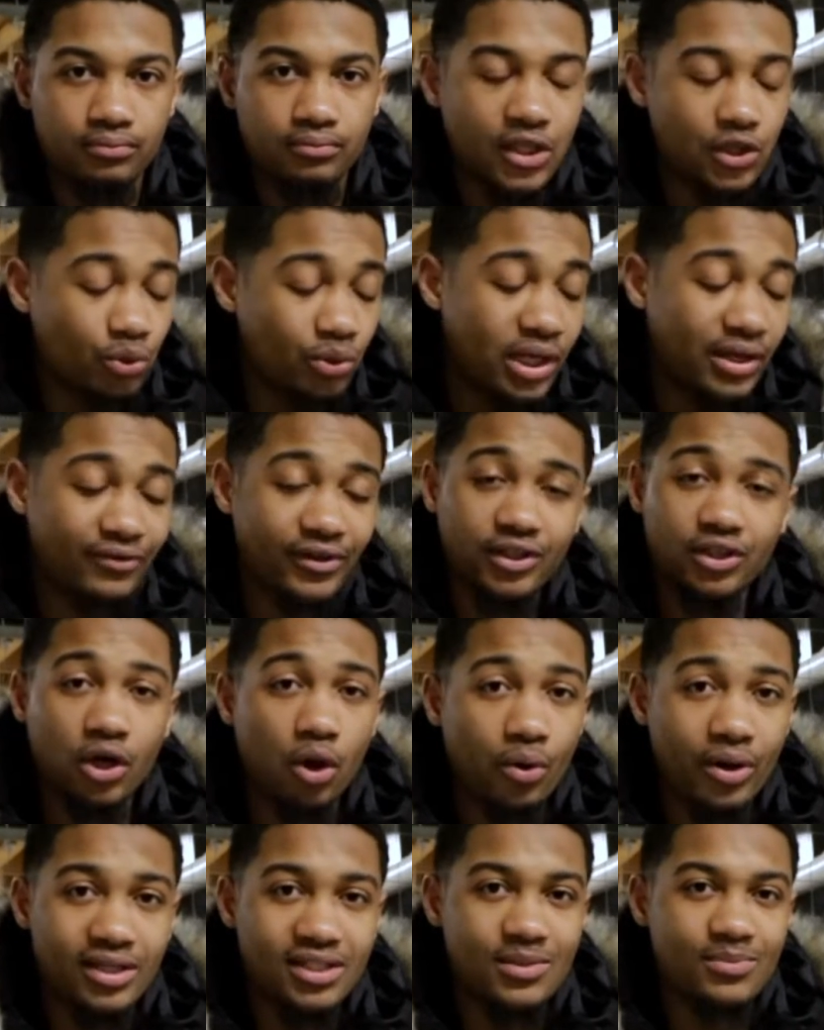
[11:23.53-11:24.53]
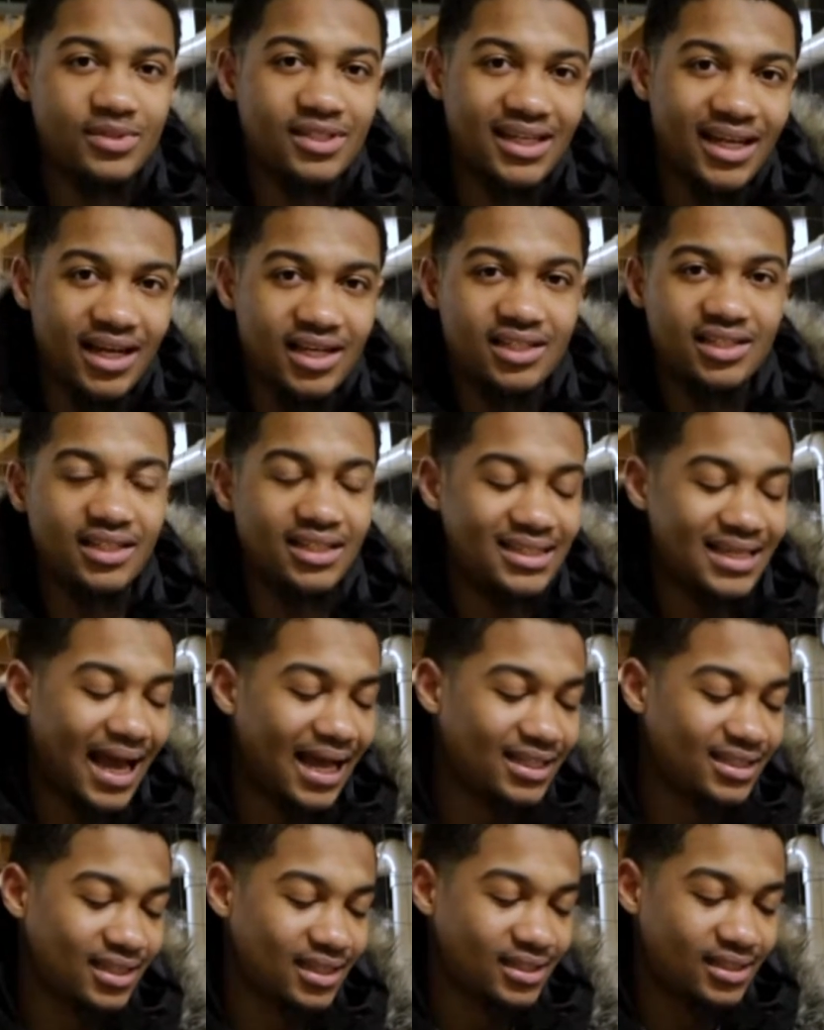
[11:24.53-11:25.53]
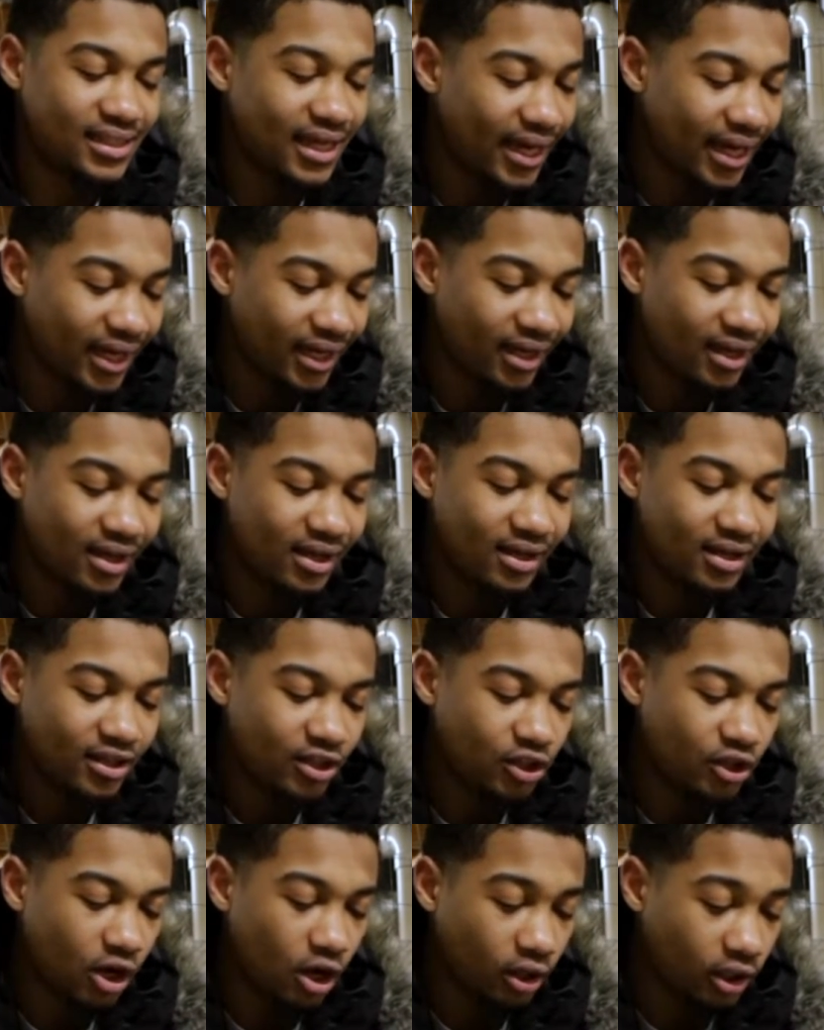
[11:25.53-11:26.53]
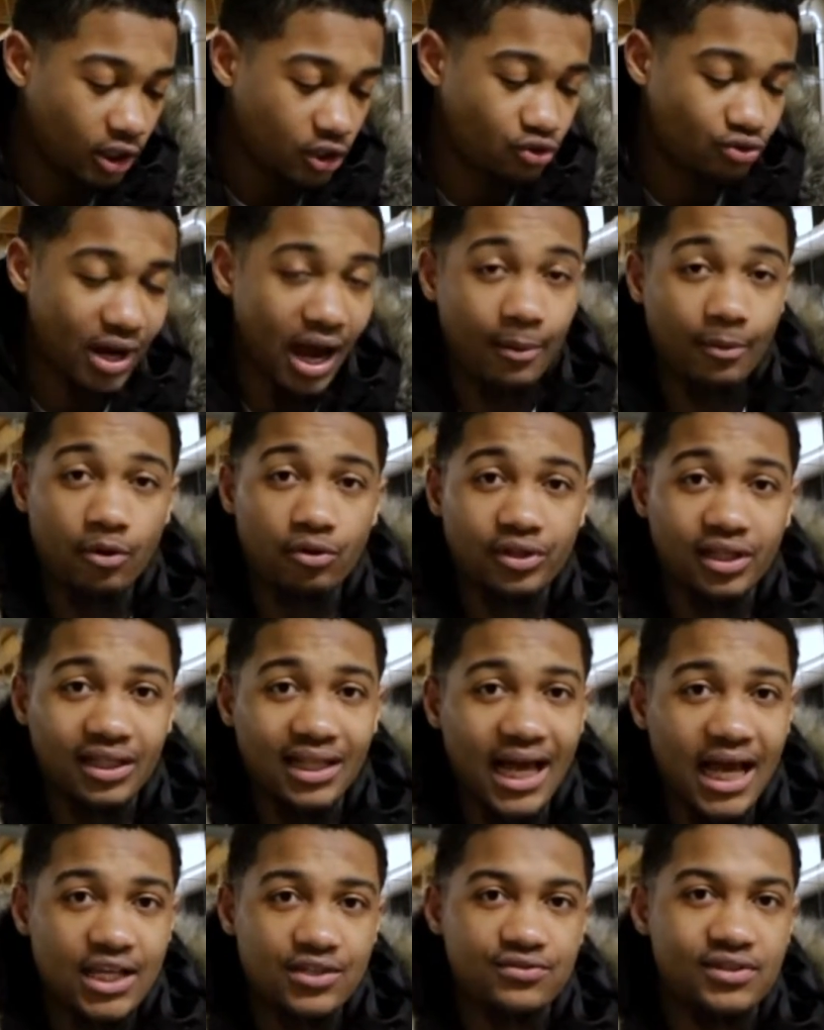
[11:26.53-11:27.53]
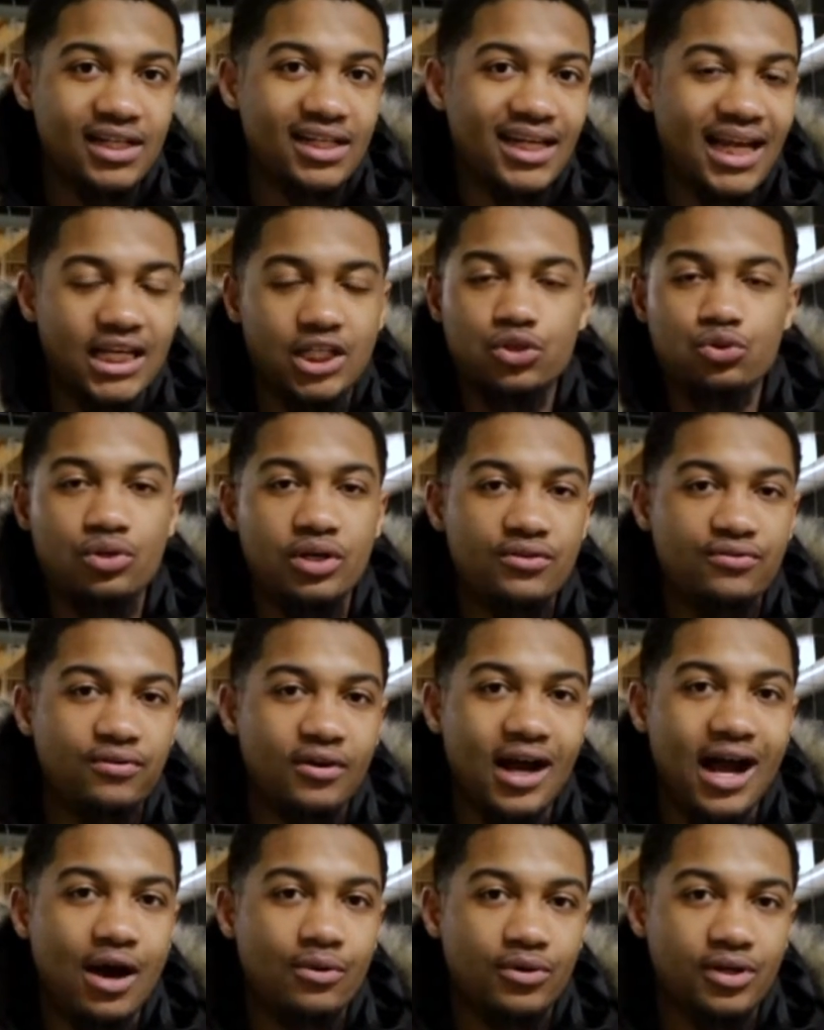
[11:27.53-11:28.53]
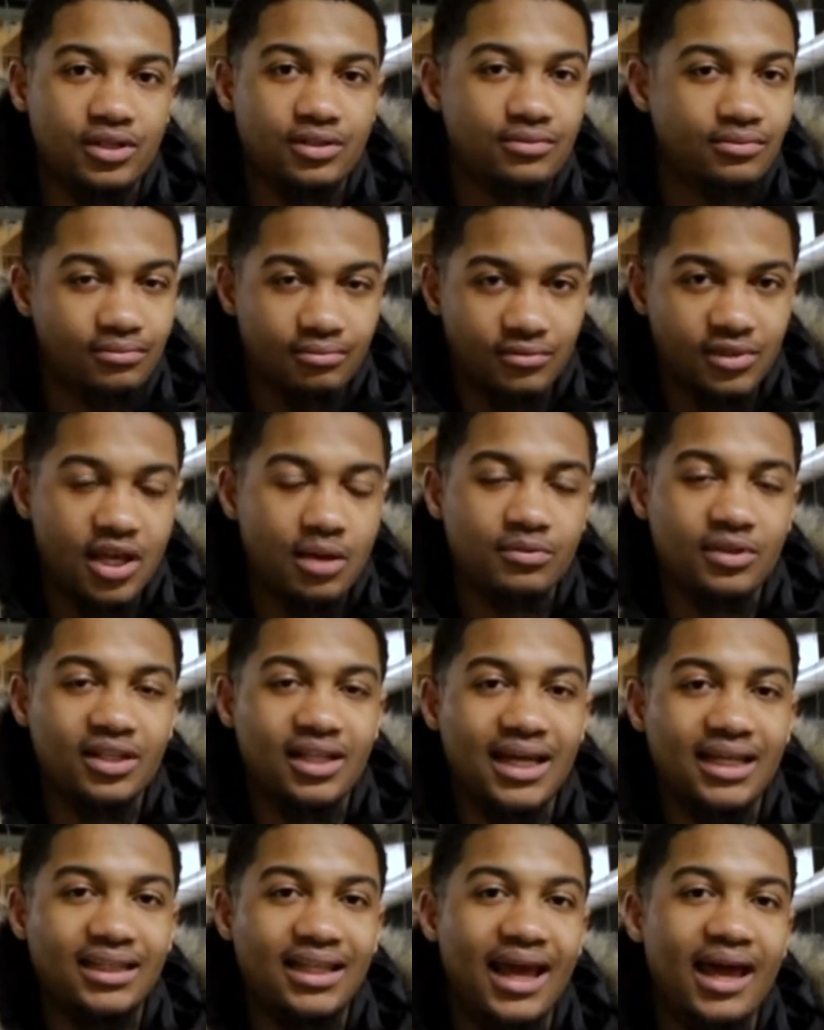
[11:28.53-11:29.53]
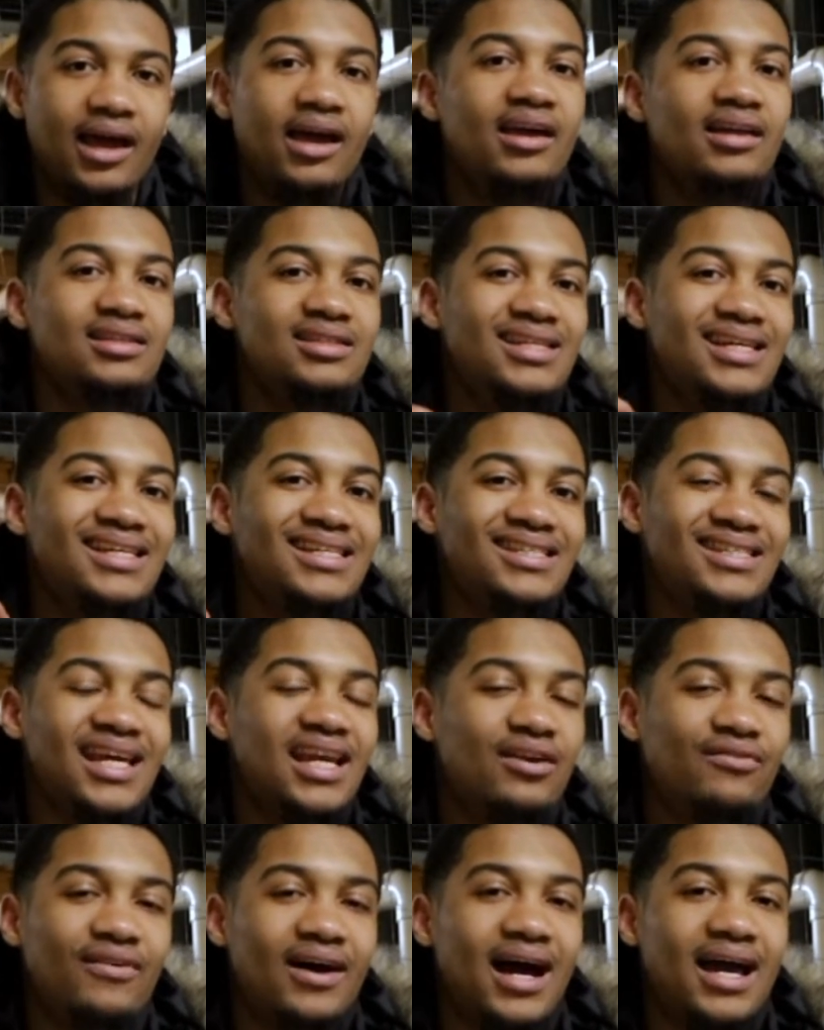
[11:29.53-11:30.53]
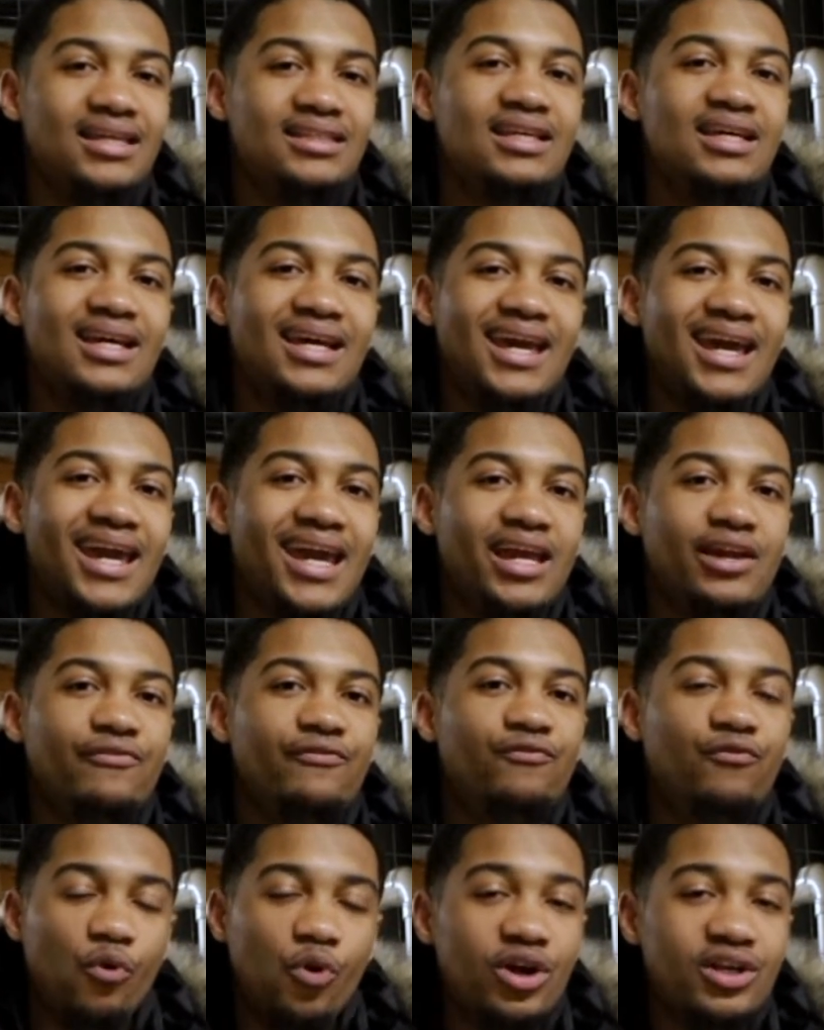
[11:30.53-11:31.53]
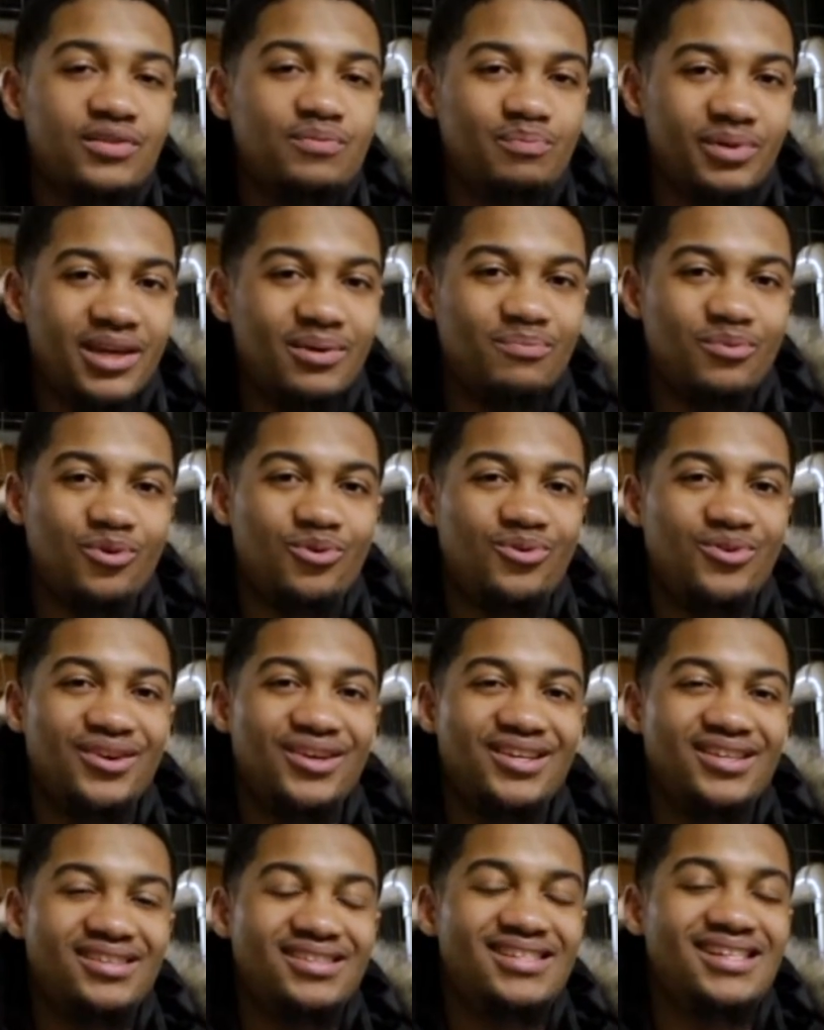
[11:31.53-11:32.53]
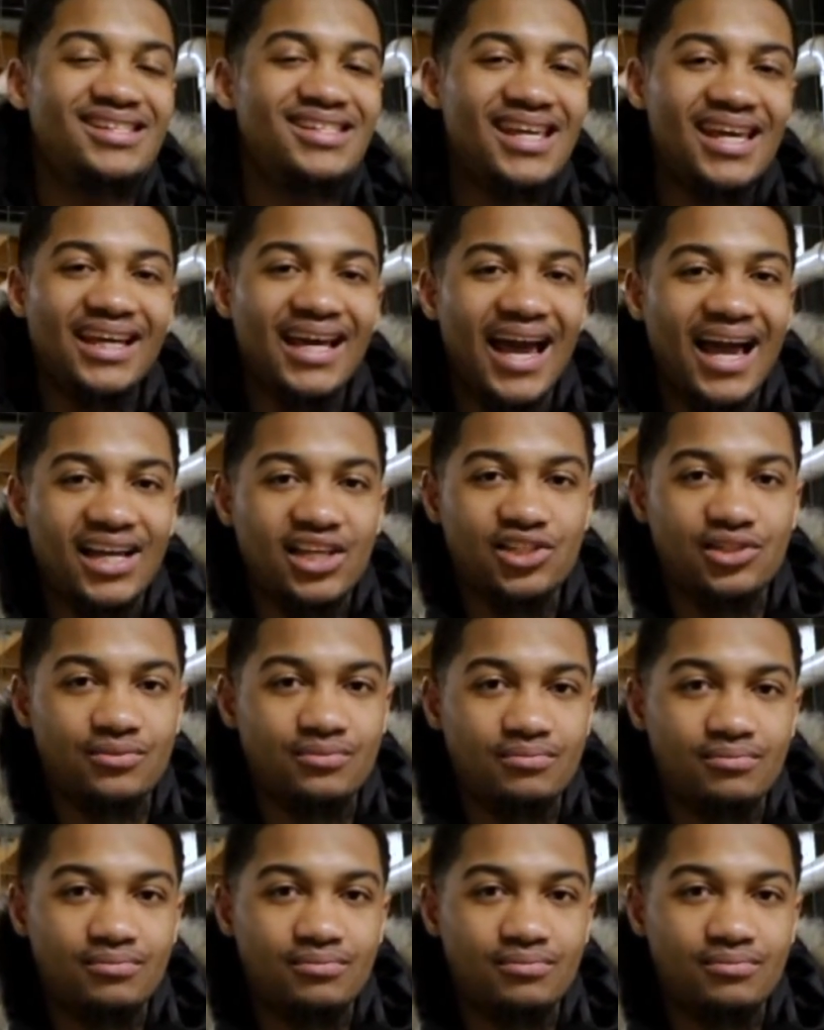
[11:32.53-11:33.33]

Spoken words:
You can even throw in some scarcity tactics. Say, you know, this drop only lasts for the next 24 hours. Something like that to incentivize and force people to take action.